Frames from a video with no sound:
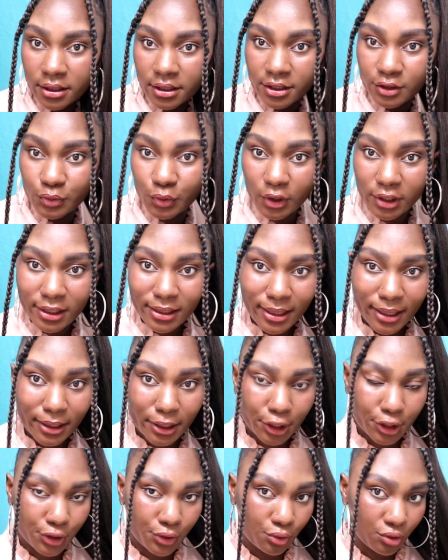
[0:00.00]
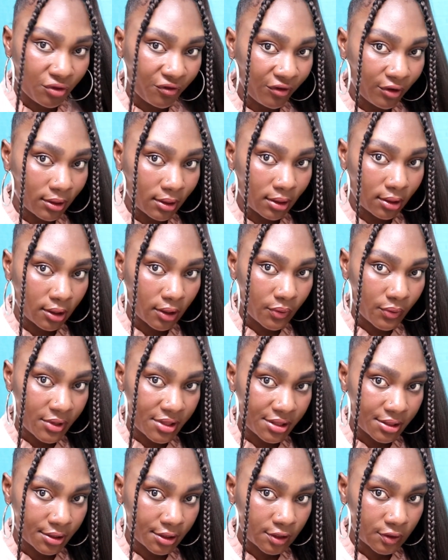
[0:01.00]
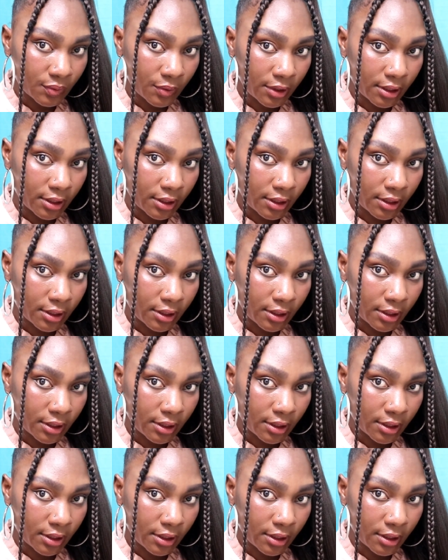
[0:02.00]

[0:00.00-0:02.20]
It's really like a youthful look with this